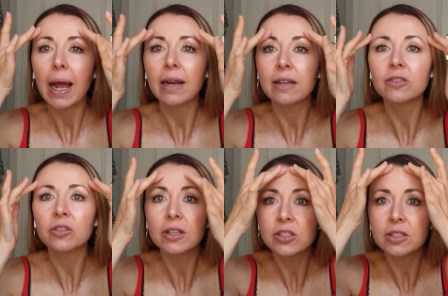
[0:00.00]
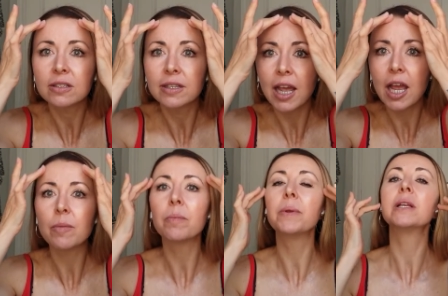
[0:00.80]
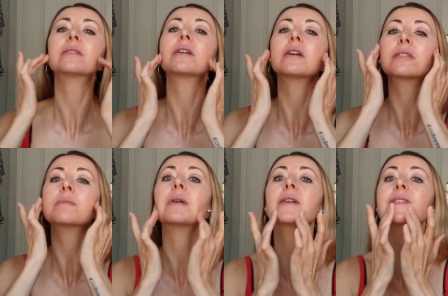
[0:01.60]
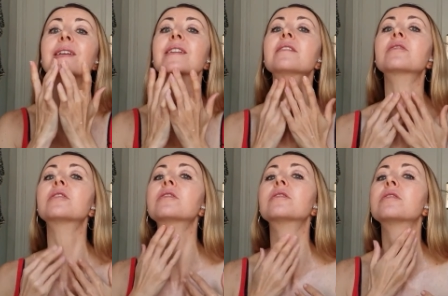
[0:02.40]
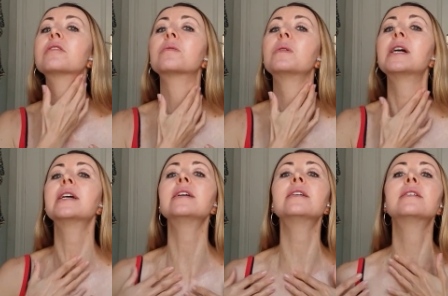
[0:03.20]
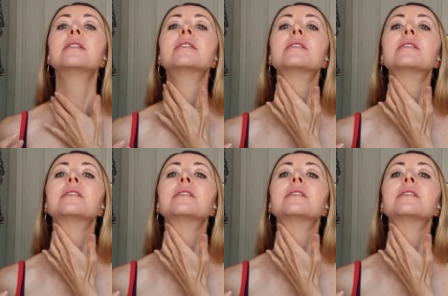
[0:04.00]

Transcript: Literally just dab a pea-sized amount, a little goes a long way,